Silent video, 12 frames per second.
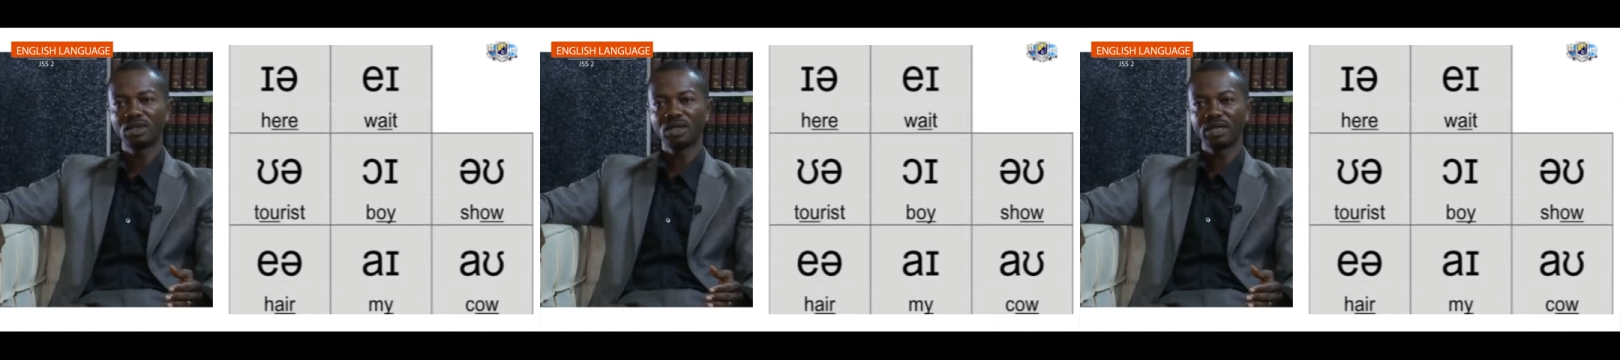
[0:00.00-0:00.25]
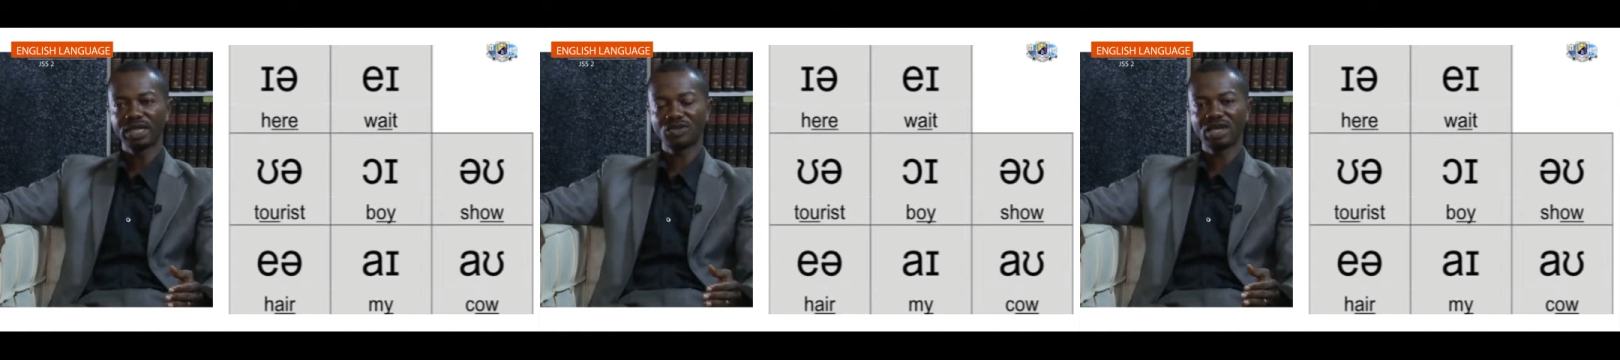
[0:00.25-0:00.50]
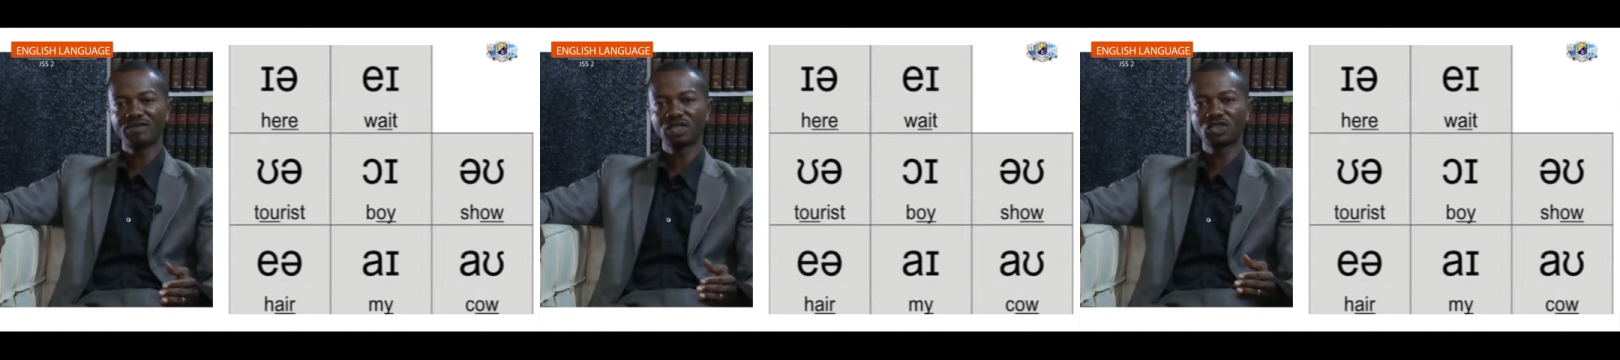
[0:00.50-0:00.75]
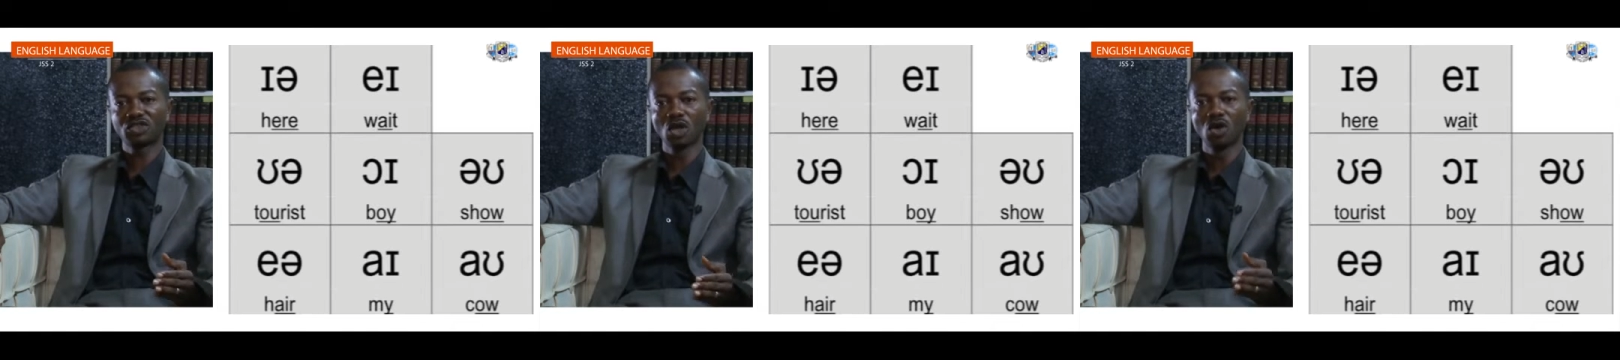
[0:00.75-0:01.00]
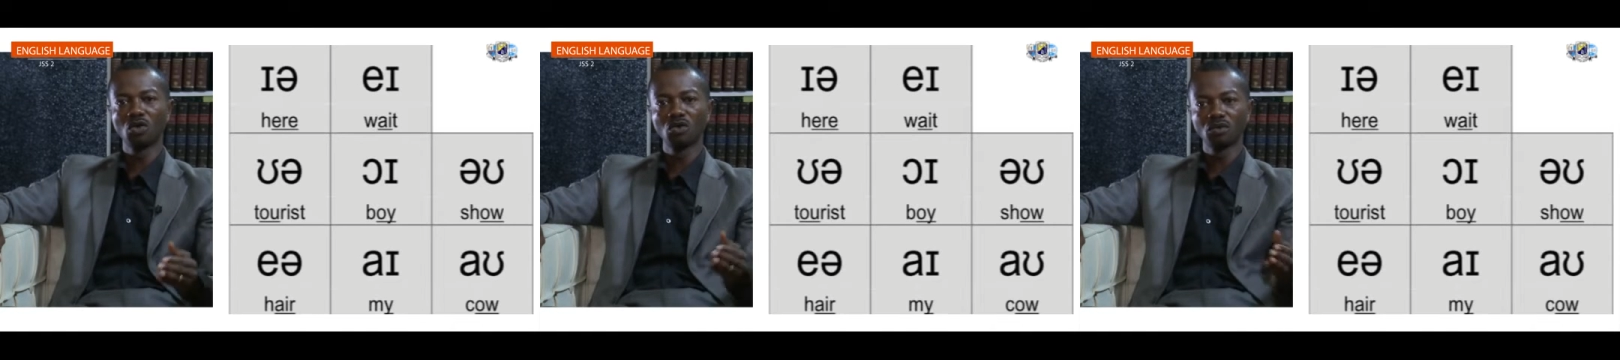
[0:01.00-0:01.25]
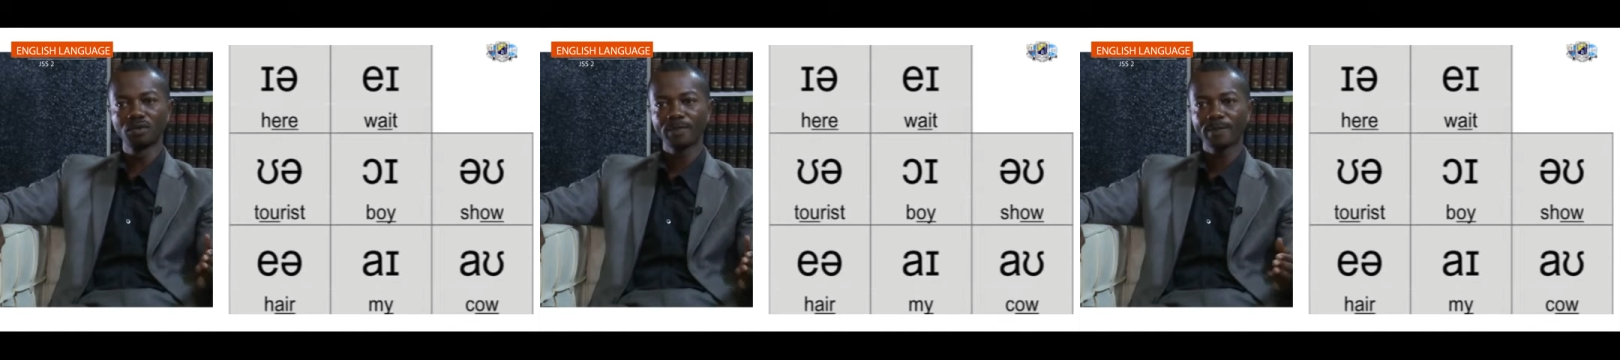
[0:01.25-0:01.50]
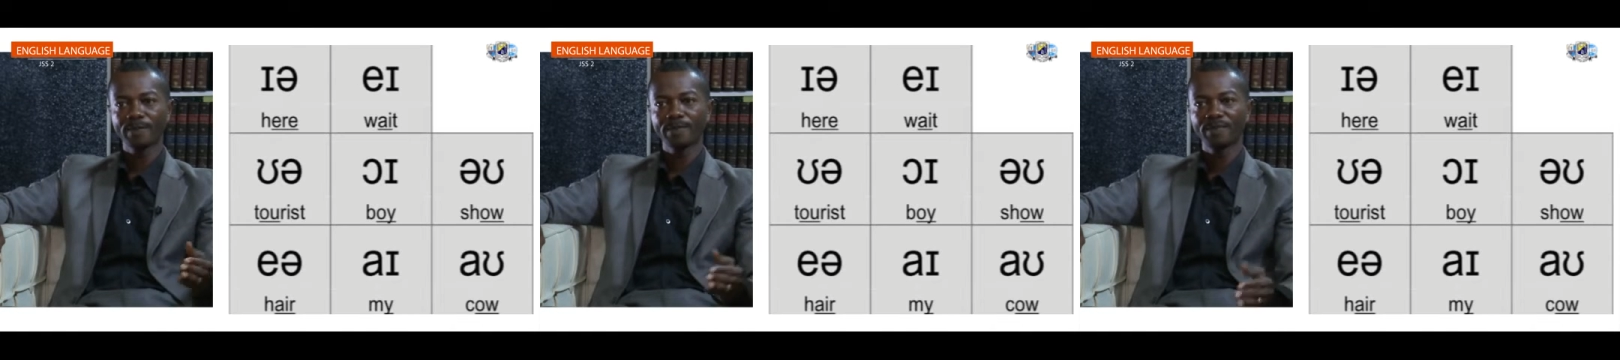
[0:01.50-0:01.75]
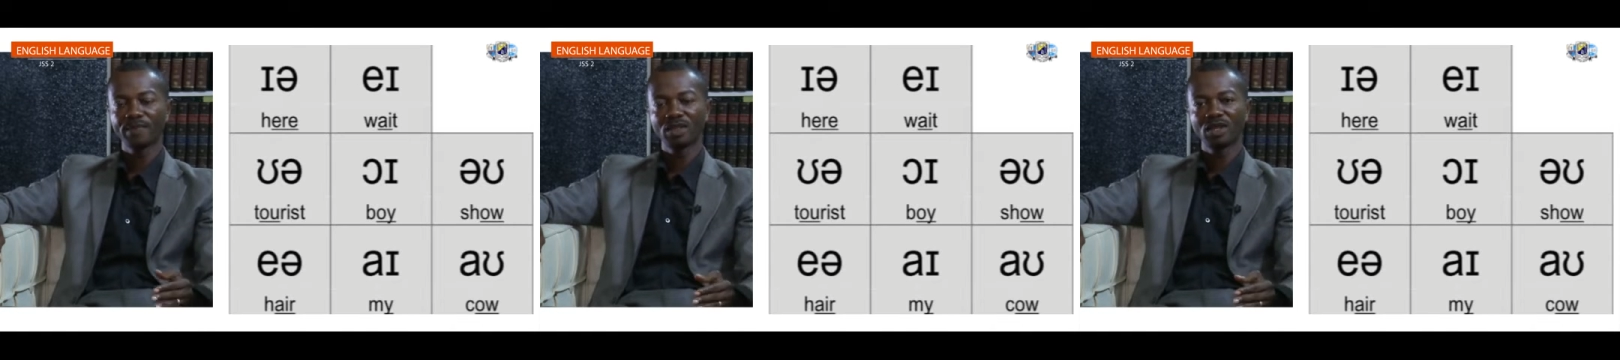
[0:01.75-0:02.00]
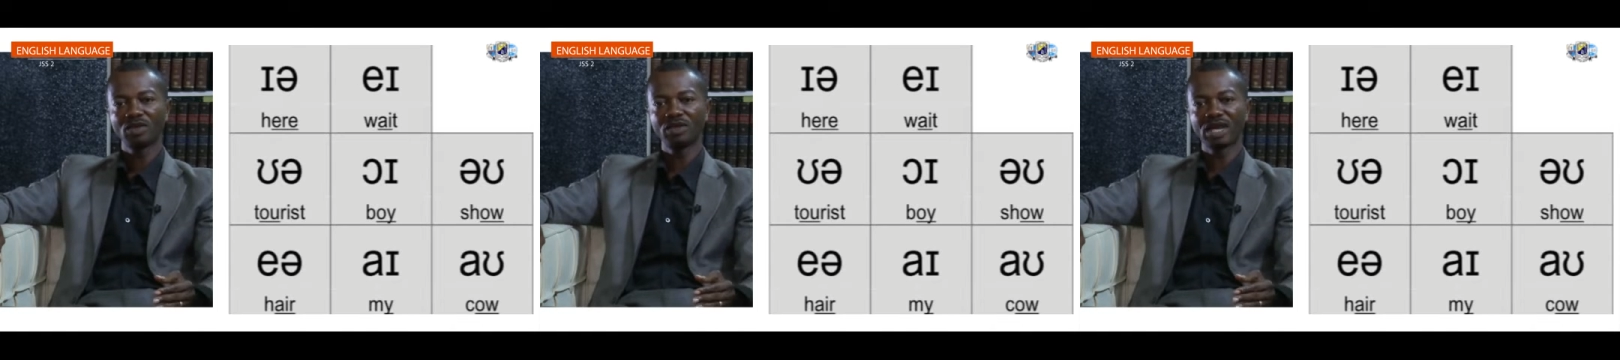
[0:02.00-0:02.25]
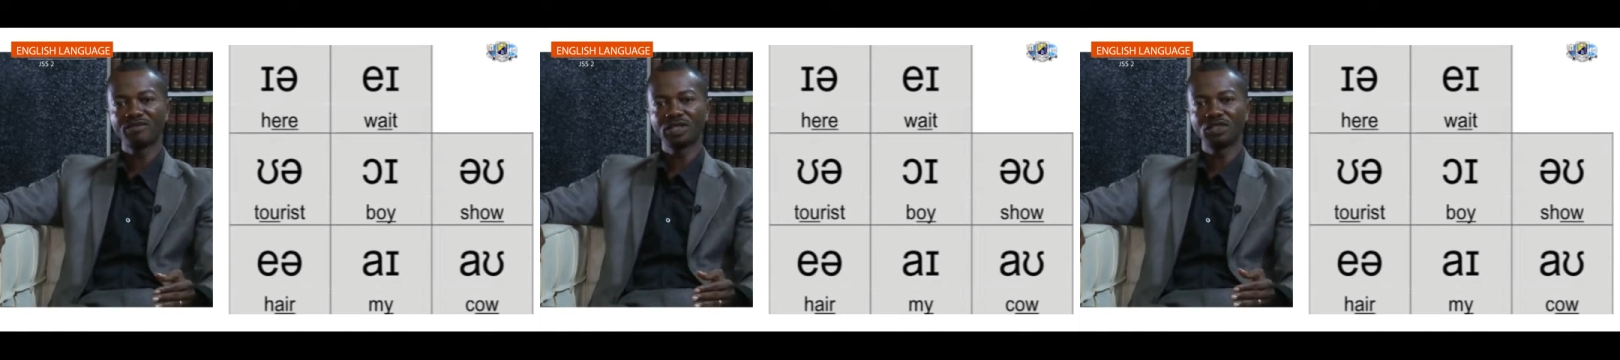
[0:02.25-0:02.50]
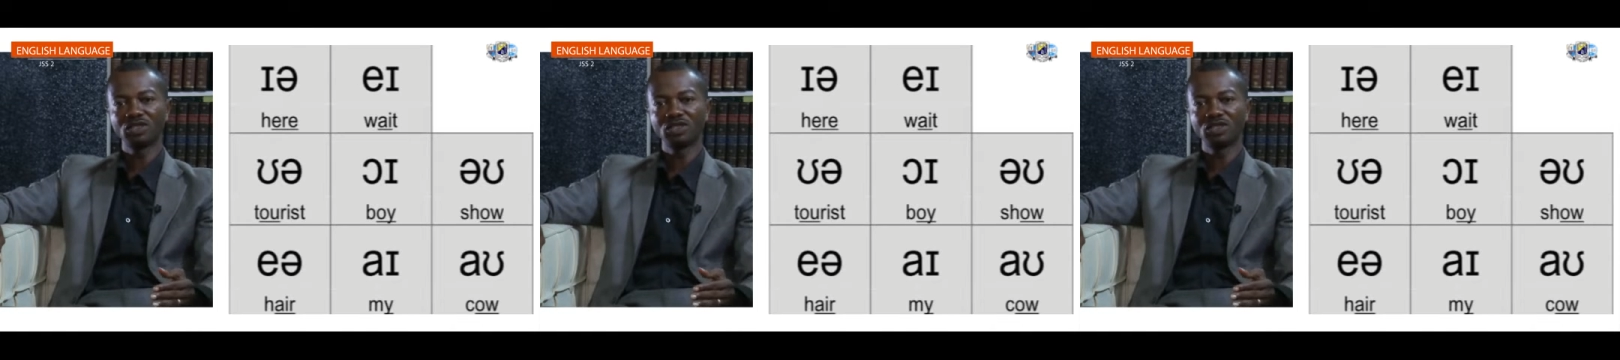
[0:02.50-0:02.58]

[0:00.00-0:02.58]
Like you have in show, you have in